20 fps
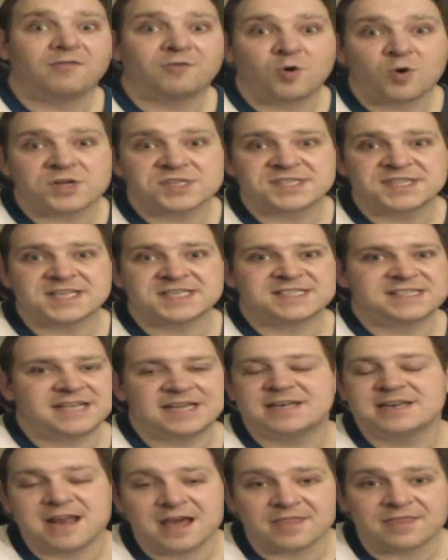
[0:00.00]
Of course, this
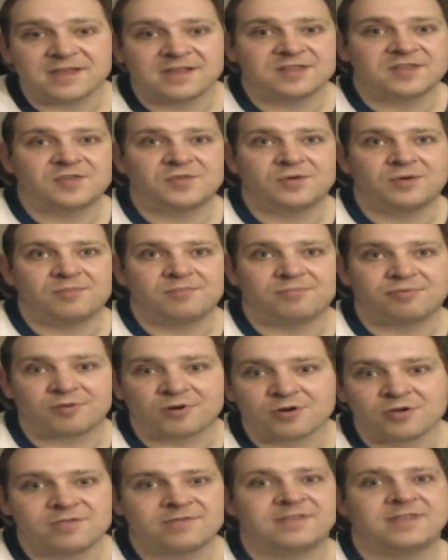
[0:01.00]
did nothing to
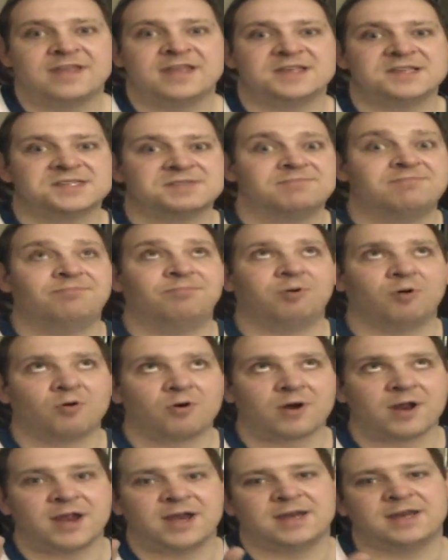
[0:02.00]
improve these
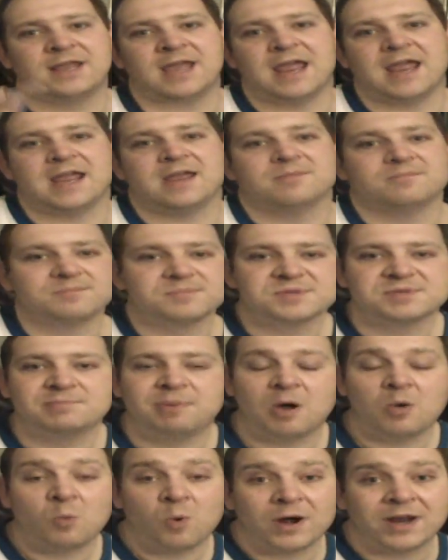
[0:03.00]
Borid games,
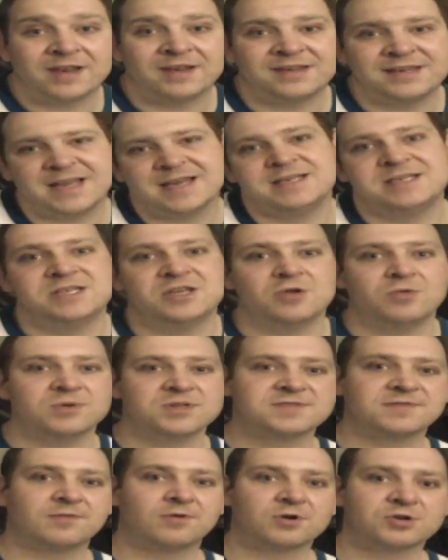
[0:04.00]
but what it did do
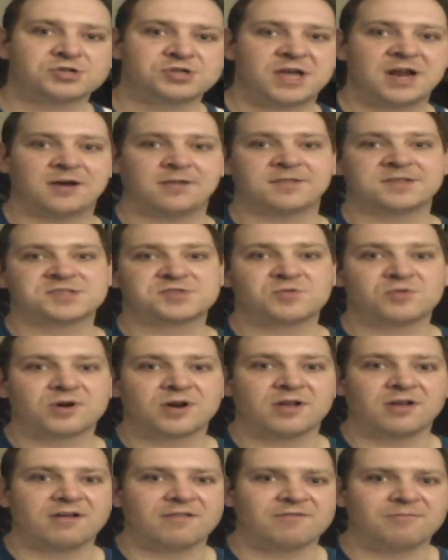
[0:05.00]
was foreshadow the
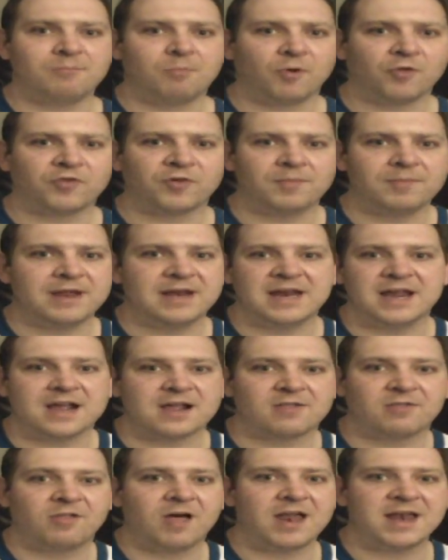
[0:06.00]
sort of
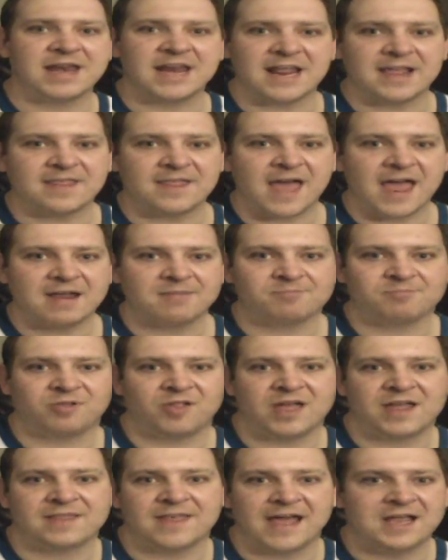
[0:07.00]
multimedia gluttony that
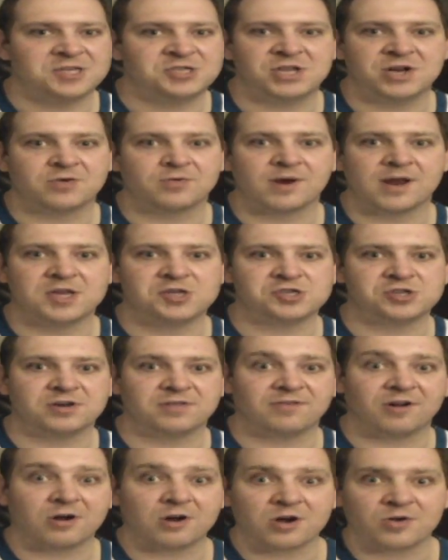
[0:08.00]
plagued that
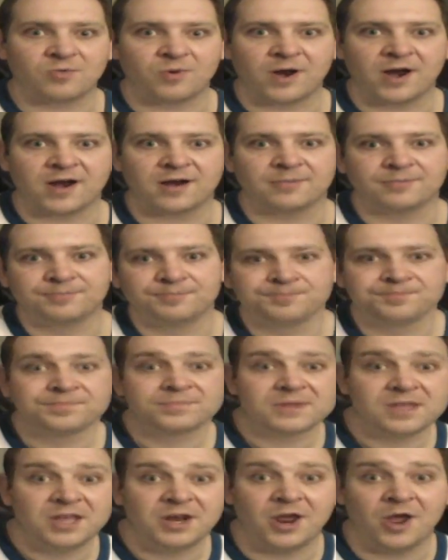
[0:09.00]
generation of hardware.
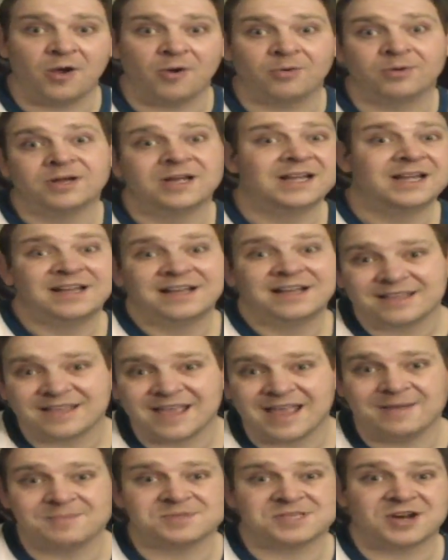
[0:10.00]
You know,
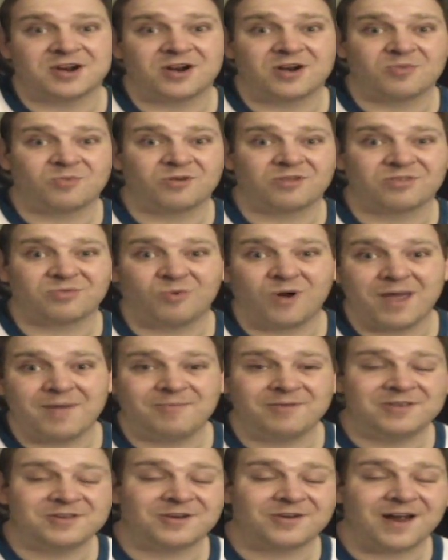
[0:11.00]
games that aren't worth
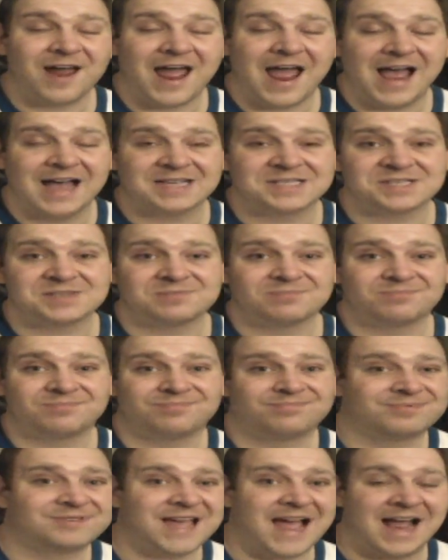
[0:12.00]
wiping your ass
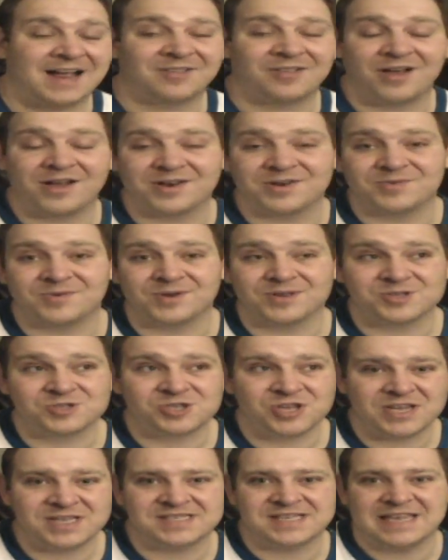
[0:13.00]
tacked onto a
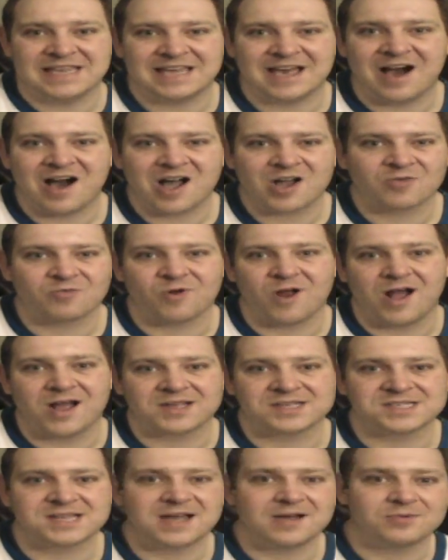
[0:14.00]
cheesy cock
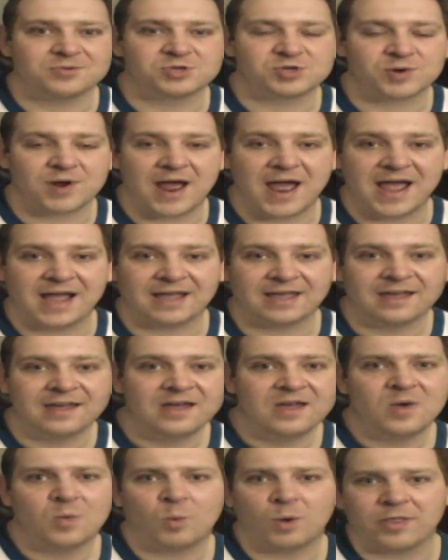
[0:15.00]
rock soundtrack,
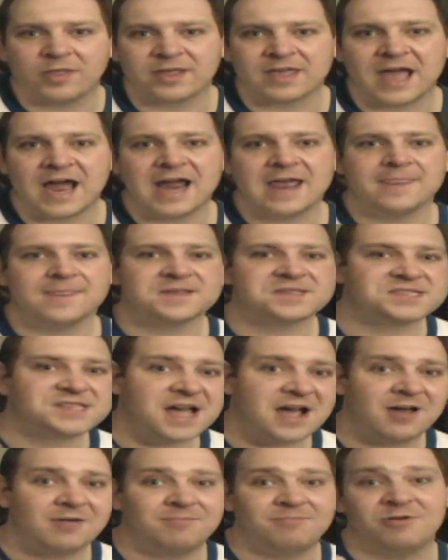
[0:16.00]
while the guy in the
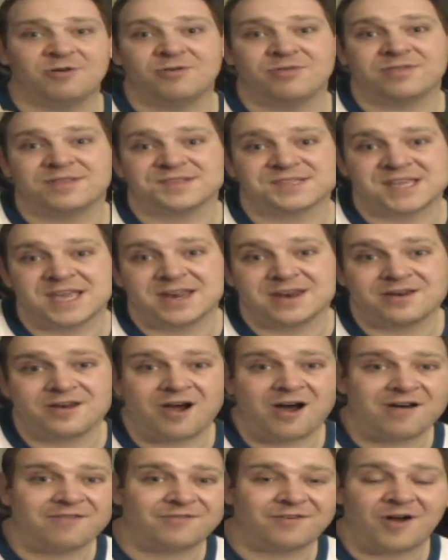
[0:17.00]
sound booth is getting
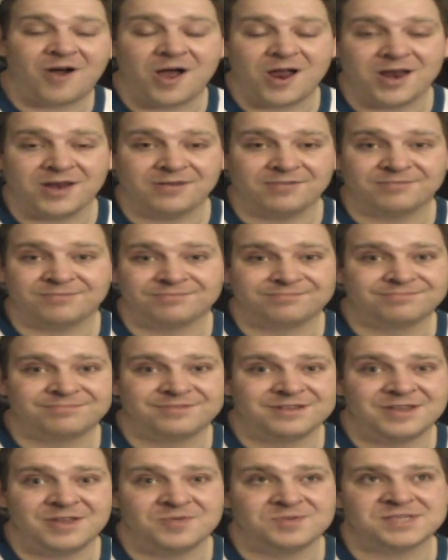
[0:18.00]
off on
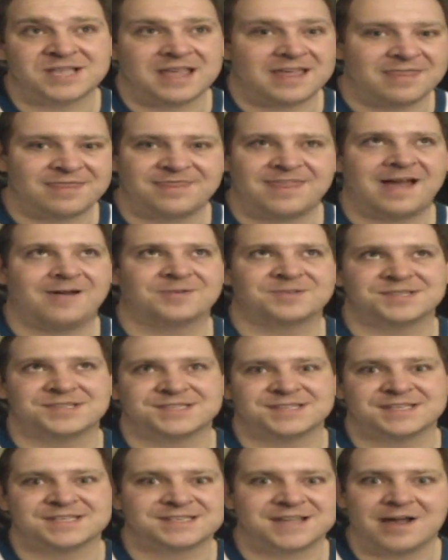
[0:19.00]
using
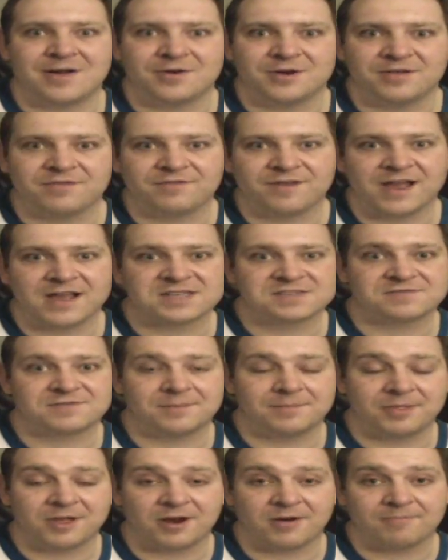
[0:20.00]
thousands of sound effects
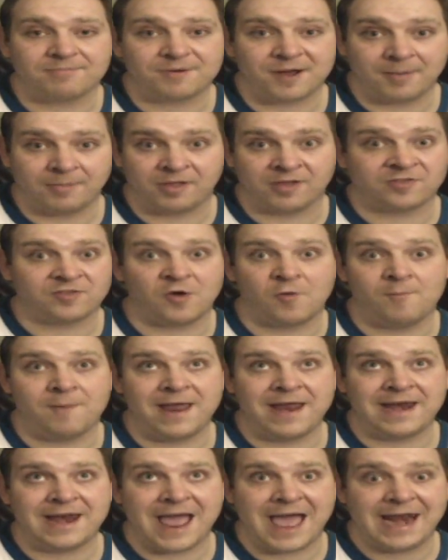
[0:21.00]
from their public
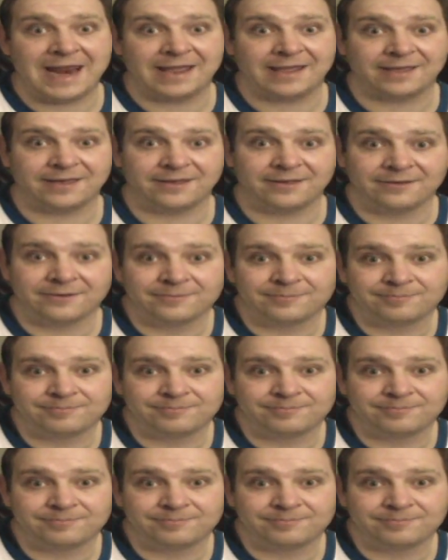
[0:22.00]
domain attic.